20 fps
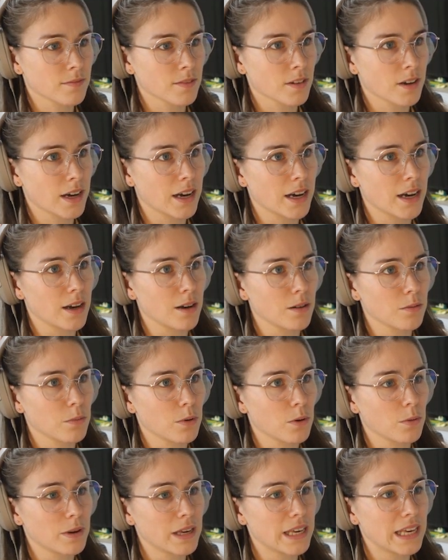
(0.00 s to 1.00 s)
Okay,
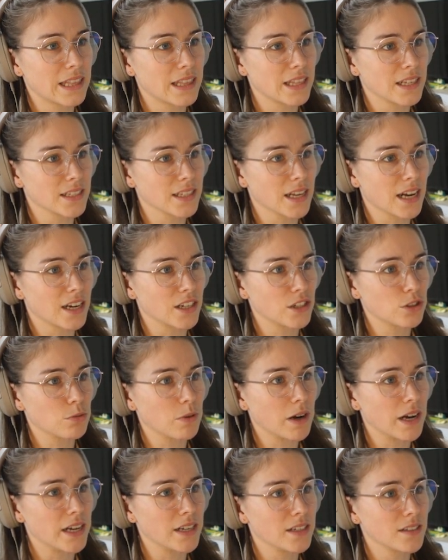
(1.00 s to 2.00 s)
well, we get this
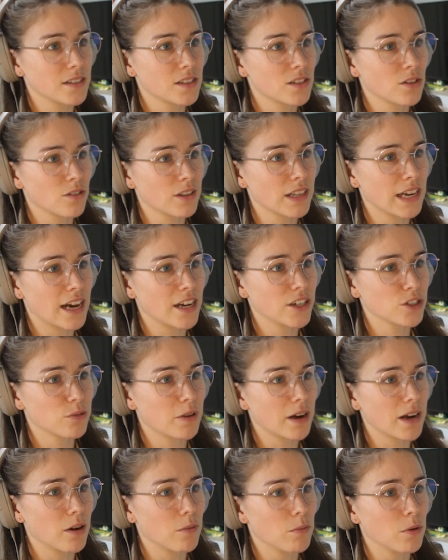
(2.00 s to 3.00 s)
archway. It's not the archway
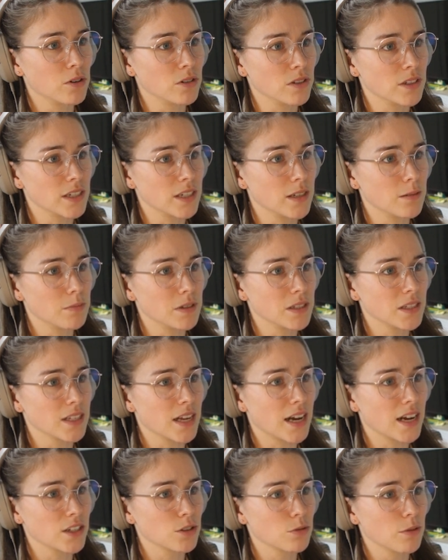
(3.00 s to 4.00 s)
I wanted, but it's the
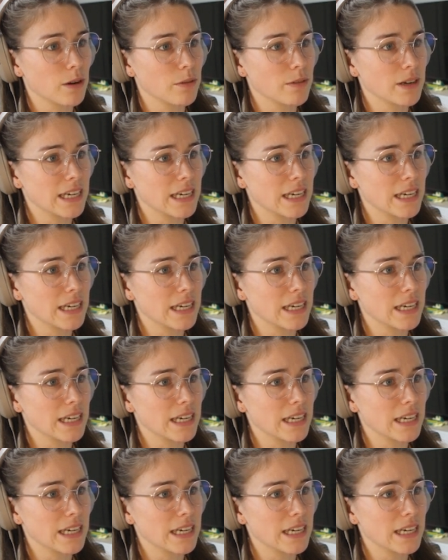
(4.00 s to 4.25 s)
archway we're